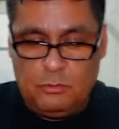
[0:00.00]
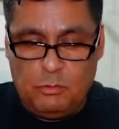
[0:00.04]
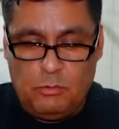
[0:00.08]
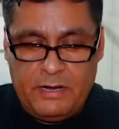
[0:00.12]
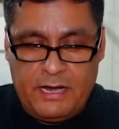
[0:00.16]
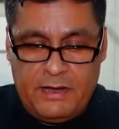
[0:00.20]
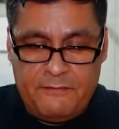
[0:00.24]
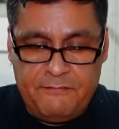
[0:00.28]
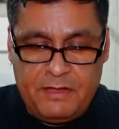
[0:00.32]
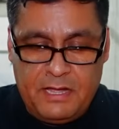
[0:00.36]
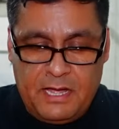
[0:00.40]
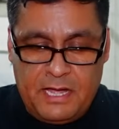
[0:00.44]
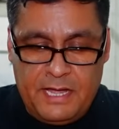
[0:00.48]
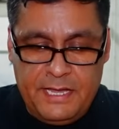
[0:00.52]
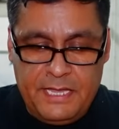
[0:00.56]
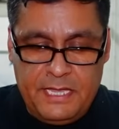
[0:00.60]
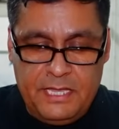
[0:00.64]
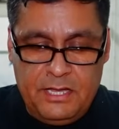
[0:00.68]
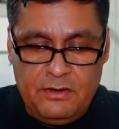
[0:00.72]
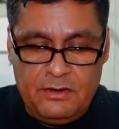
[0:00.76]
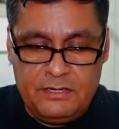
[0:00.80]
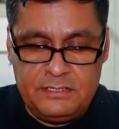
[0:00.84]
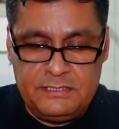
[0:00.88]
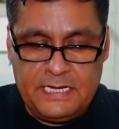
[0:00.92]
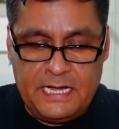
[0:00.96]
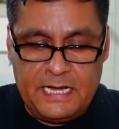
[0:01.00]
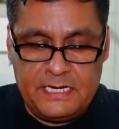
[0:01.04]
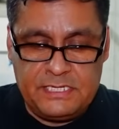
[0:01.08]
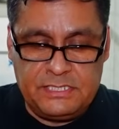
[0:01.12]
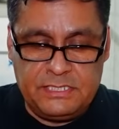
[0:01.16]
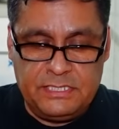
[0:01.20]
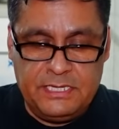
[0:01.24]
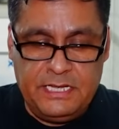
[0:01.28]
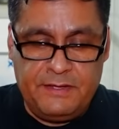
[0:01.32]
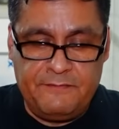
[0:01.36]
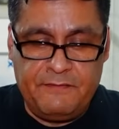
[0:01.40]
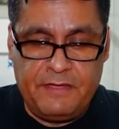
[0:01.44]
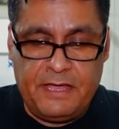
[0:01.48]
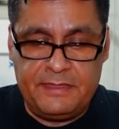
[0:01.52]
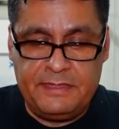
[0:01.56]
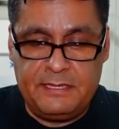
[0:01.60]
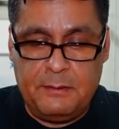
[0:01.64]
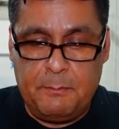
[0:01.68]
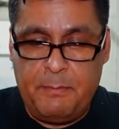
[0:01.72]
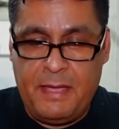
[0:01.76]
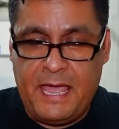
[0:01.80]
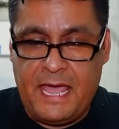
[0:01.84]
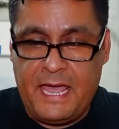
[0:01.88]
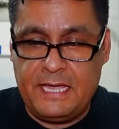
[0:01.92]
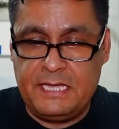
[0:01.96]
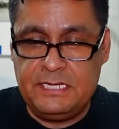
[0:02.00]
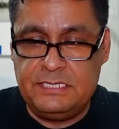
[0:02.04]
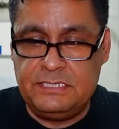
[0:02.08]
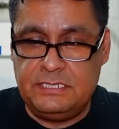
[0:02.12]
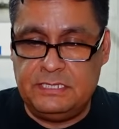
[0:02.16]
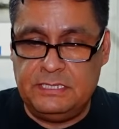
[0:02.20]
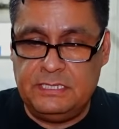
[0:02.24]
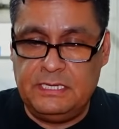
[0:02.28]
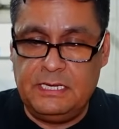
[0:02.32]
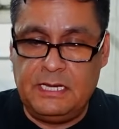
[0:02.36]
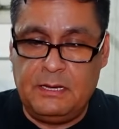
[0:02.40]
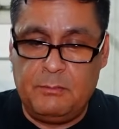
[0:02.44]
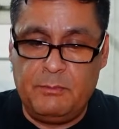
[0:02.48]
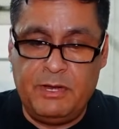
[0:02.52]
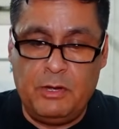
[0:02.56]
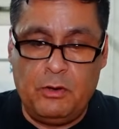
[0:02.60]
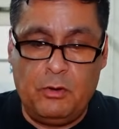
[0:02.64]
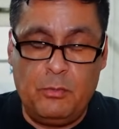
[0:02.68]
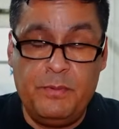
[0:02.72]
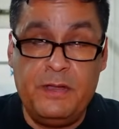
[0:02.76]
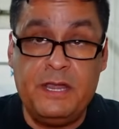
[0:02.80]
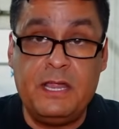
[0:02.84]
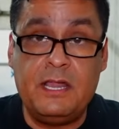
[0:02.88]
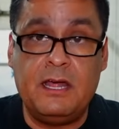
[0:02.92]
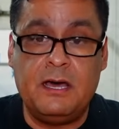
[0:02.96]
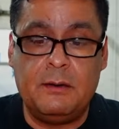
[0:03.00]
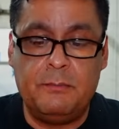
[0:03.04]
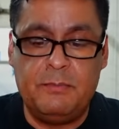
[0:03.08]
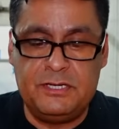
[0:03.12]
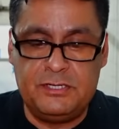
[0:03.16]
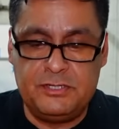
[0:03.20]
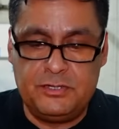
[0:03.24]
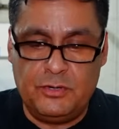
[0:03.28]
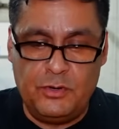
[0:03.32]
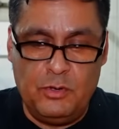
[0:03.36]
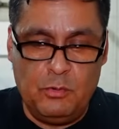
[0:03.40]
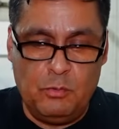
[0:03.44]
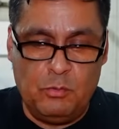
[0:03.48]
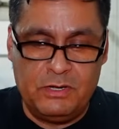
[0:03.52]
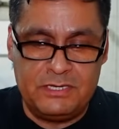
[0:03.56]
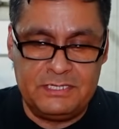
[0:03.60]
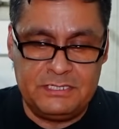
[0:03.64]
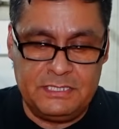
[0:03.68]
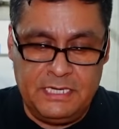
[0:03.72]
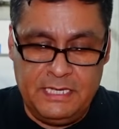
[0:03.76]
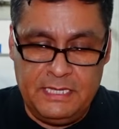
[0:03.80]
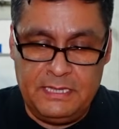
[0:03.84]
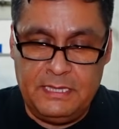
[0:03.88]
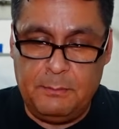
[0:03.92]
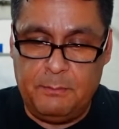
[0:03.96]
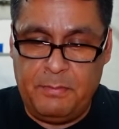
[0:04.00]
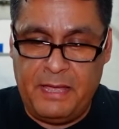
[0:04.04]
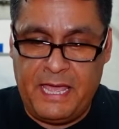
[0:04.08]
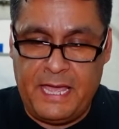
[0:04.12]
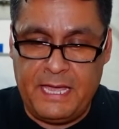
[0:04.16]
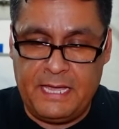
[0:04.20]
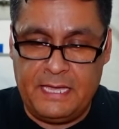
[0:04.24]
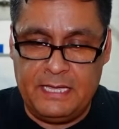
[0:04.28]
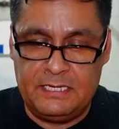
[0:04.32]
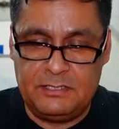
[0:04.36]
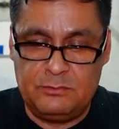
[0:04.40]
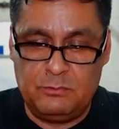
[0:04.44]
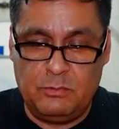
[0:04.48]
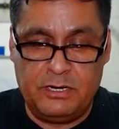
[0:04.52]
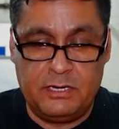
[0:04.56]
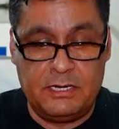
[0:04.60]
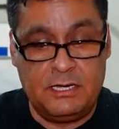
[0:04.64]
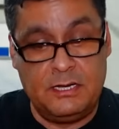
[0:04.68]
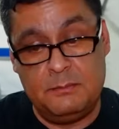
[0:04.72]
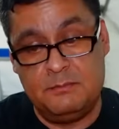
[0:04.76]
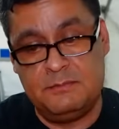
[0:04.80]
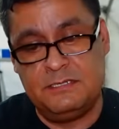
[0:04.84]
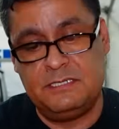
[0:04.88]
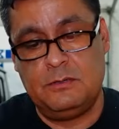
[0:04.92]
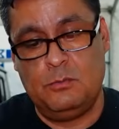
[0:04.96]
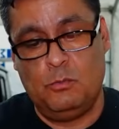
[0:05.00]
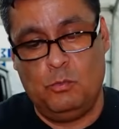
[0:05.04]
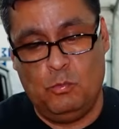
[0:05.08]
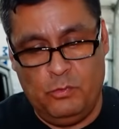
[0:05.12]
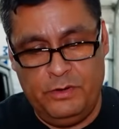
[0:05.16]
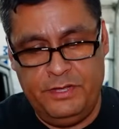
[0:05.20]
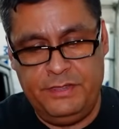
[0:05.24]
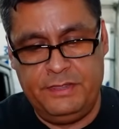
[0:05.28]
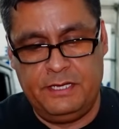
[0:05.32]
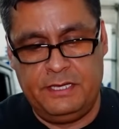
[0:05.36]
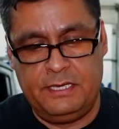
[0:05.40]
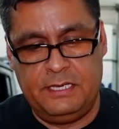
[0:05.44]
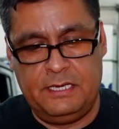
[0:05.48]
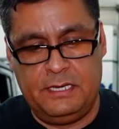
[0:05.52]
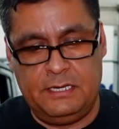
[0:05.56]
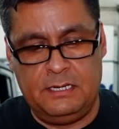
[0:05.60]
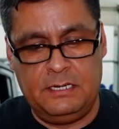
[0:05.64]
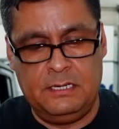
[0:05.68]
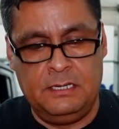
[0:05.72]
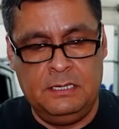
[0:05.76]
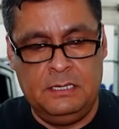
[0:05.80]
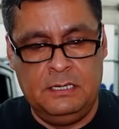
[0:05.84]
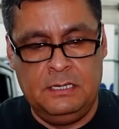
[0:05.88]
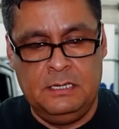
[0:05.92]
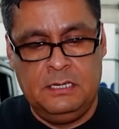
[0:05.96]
what I've got here is actually, I've got the packaging, and I'm going to open it up and show you what's in the package, what comes with the kit.